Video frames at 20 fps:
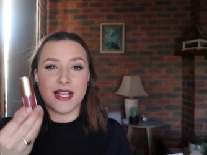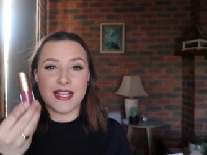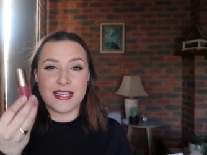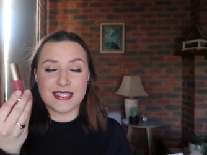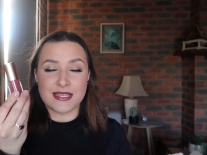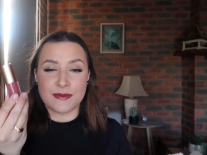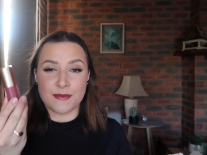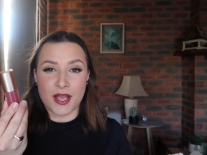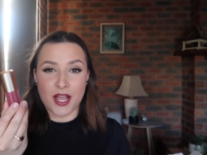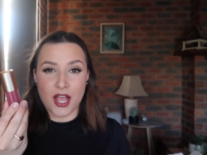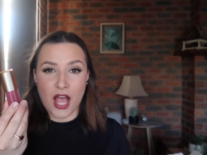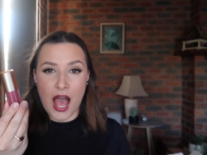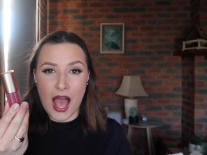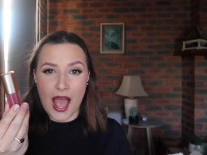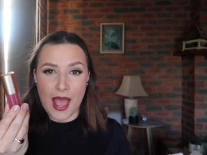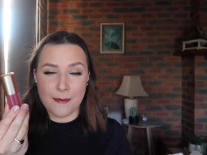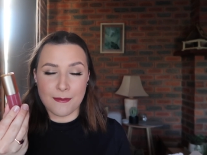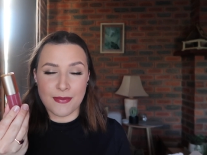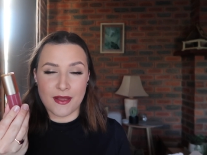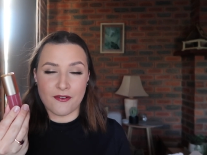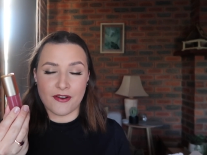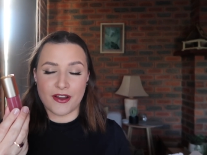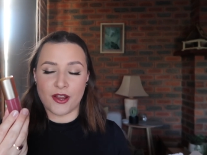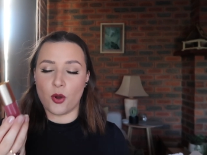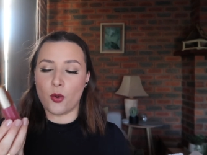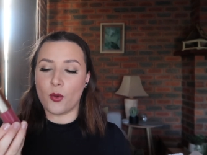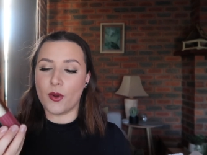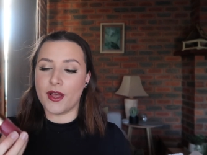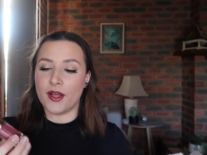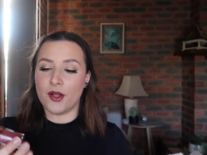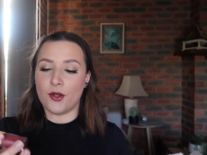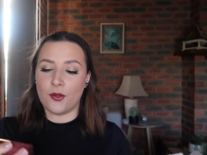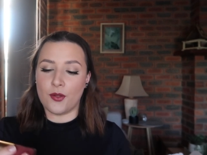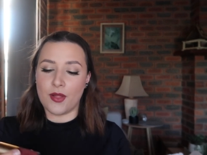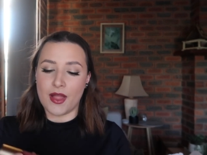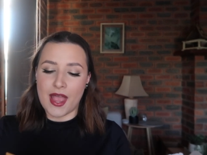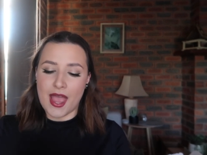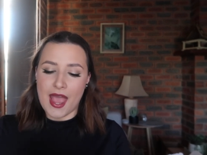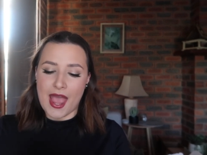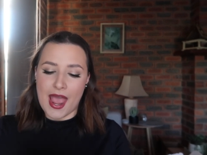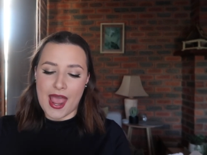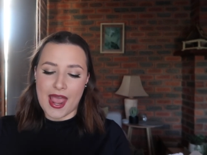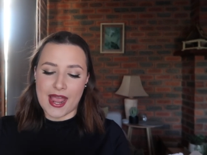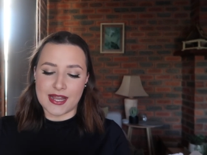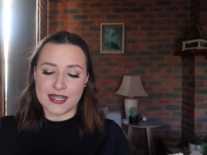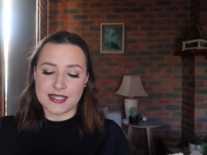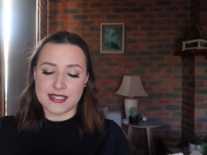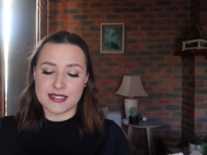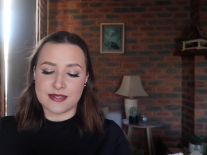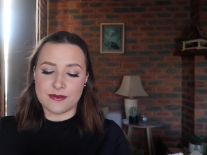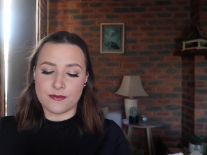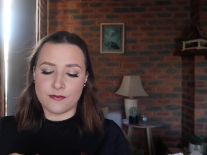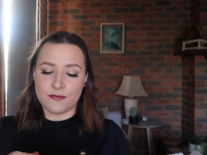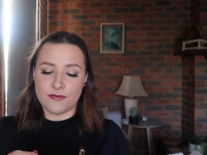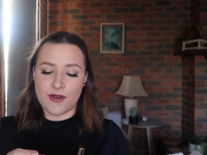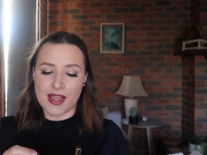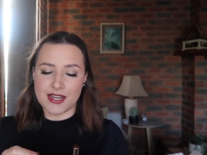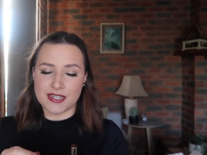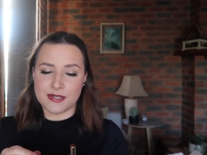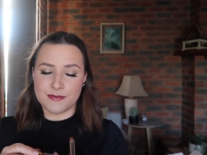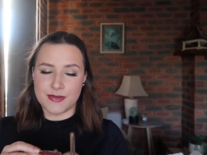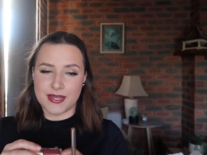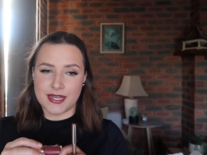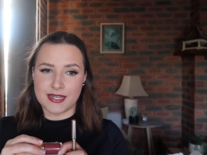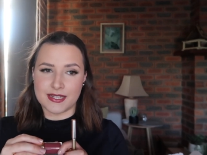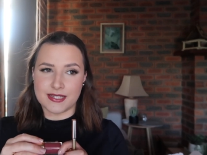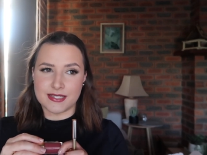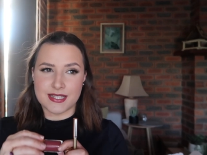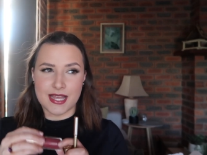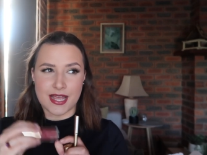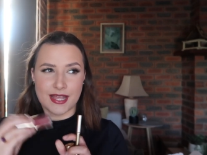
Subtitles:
some acai berry oil, and some vitamins.